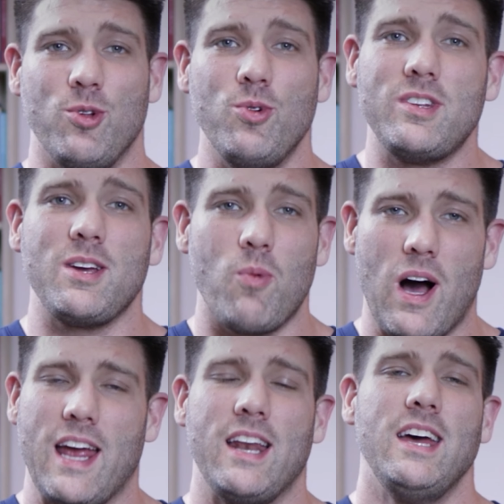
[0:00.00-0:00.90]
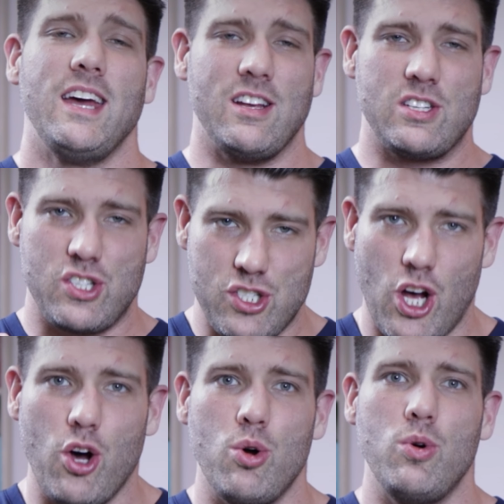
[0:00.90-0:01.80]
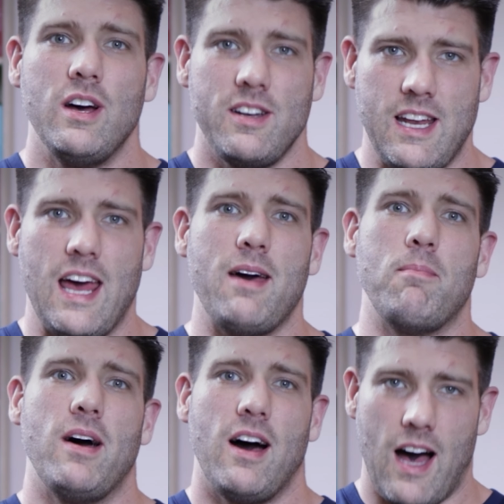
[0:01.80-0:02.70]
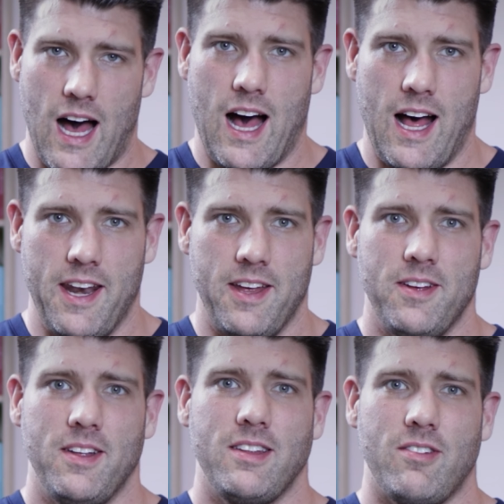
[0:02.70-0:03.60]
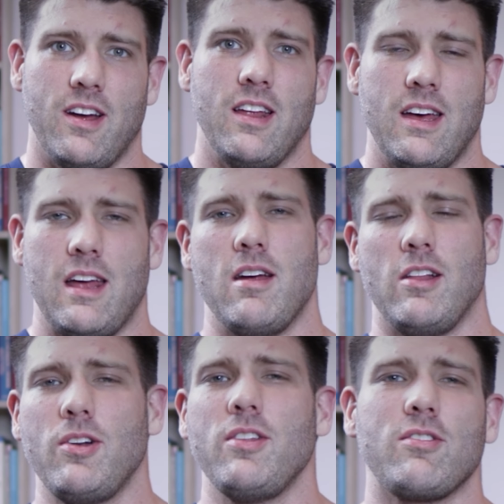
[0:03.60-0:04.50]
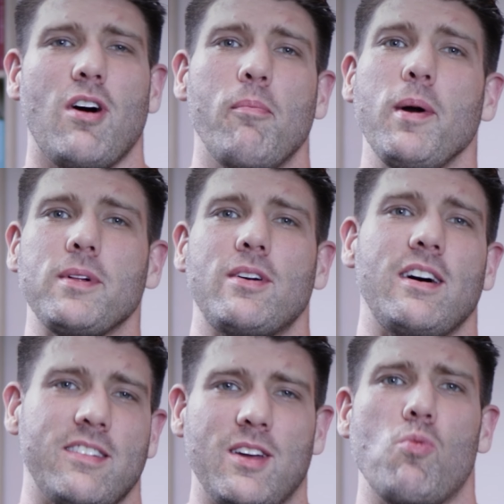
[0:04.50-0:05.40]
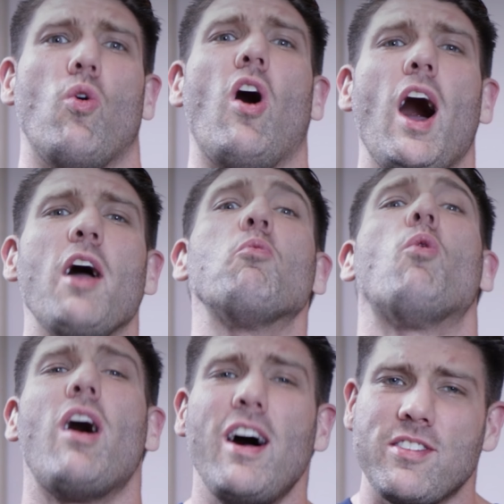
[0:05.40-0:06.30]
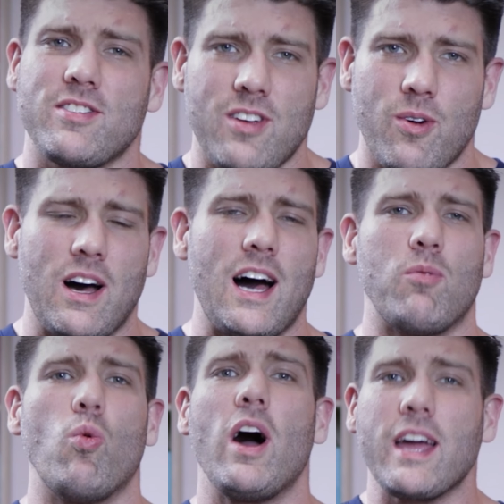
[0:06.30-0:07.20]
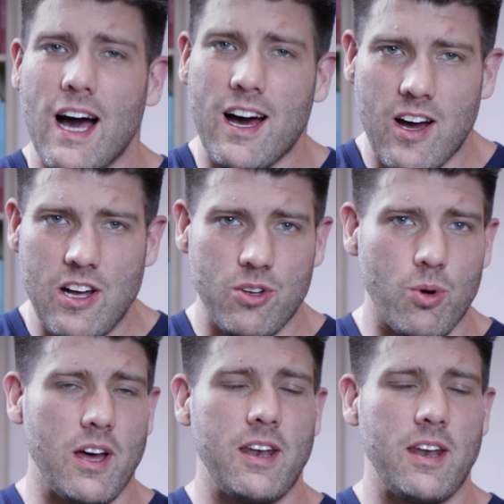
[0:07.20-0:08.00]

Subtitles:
losing weight is so damn hard. Right. And a lot of the time people are asking, why? Why is it so hard? Why can't I do